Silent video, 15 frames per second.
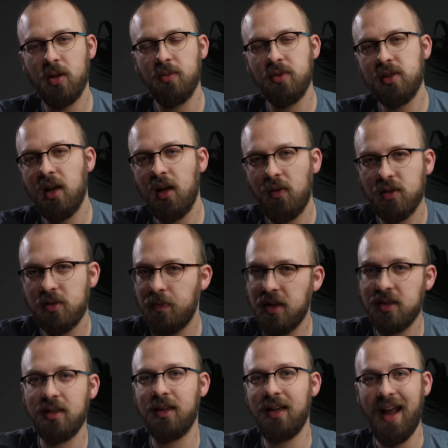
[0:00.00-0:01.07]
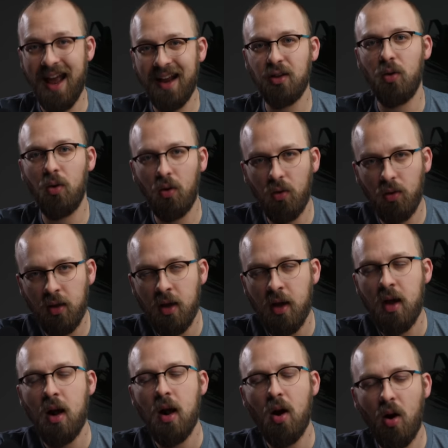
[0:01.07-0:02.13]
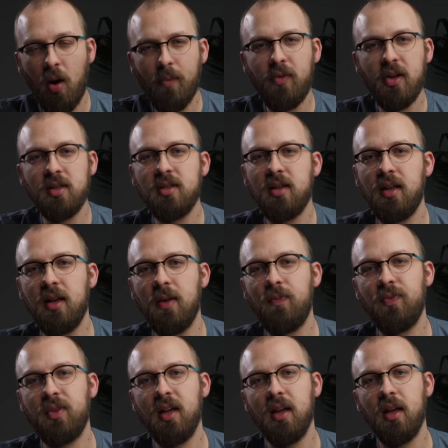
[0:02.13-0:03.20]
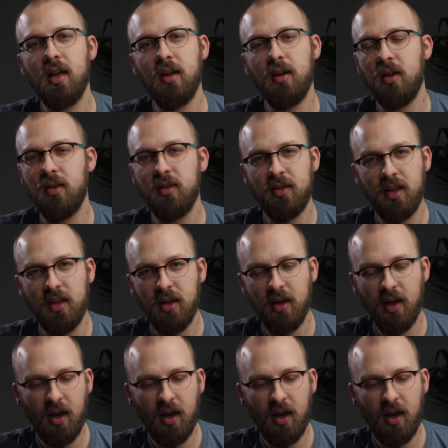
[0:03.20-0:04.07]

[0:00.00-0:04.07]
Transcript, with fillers: themselves basically at all. Obviously, they